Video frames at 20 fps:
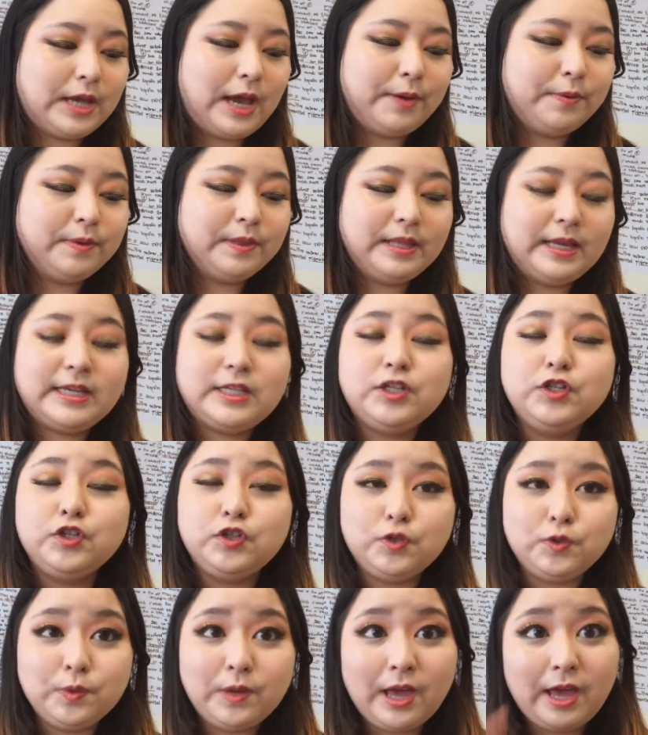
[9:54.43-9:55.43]
I would like to
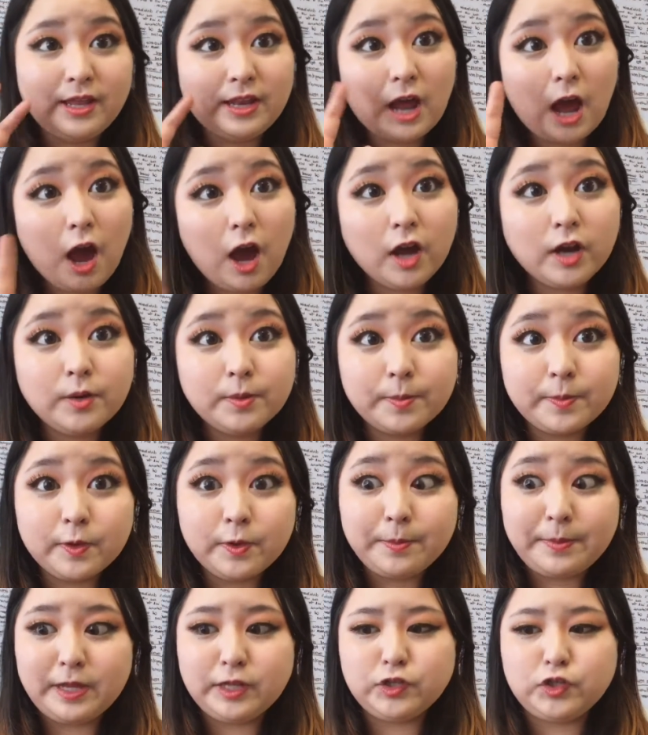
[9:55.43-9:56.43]
do an honorable
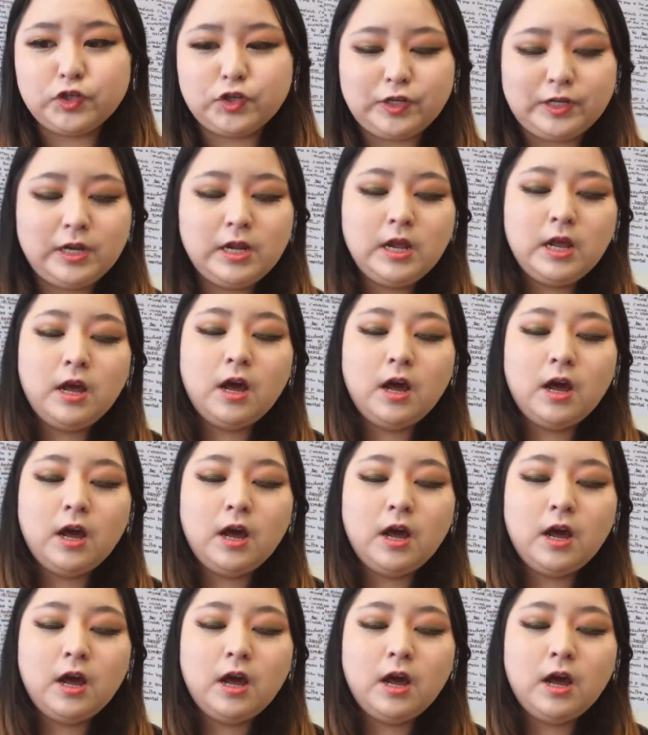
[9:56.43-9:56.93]
mention